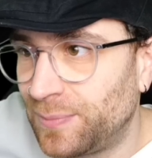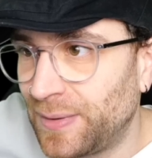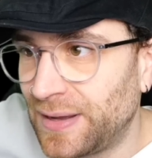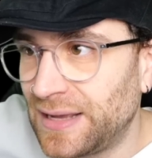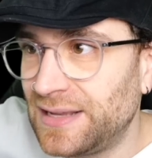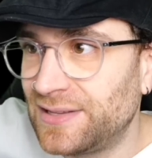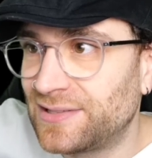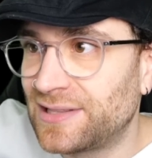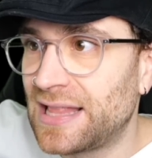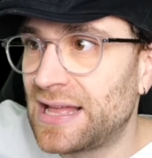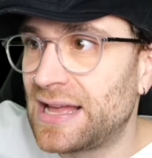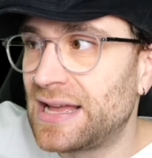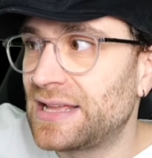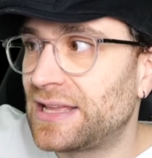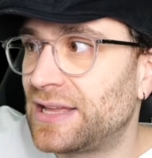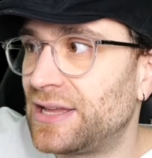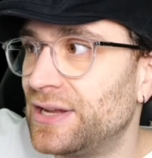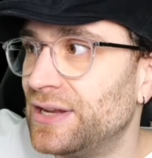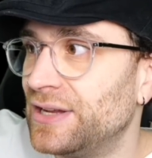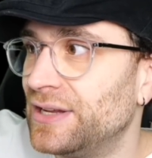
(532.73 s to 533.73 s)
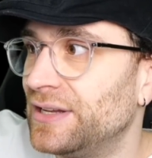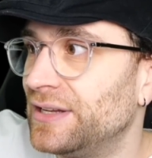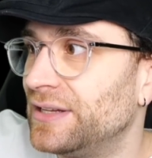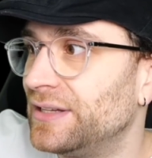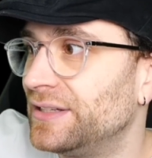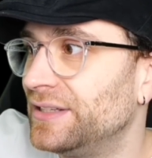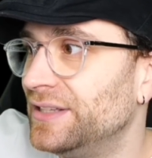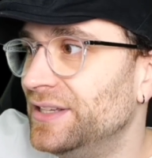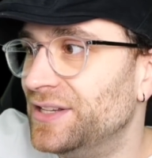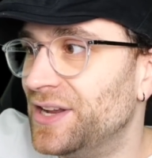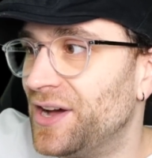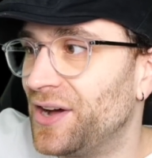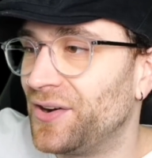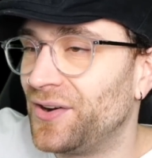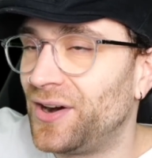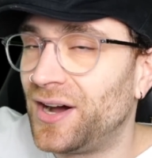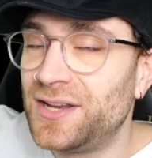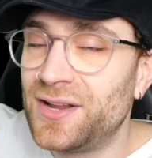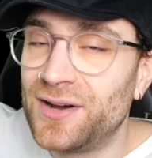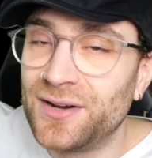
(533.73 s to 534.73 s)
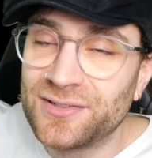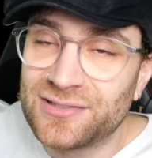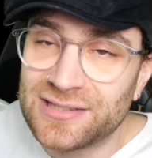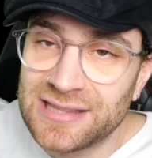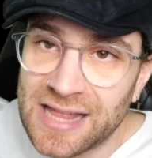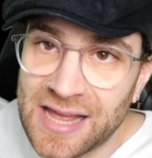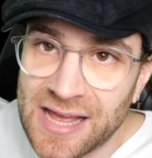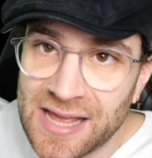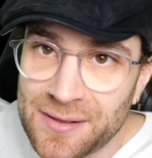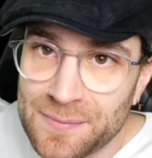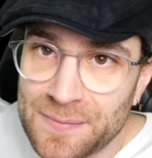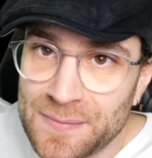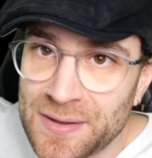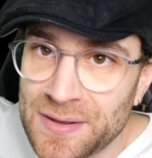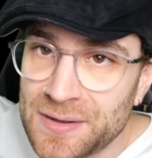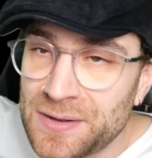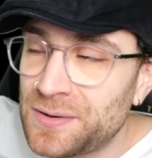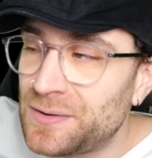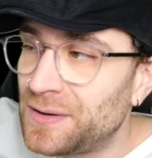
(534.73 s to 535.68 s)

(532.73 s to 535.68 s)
But he's like, you know, I know it's lame,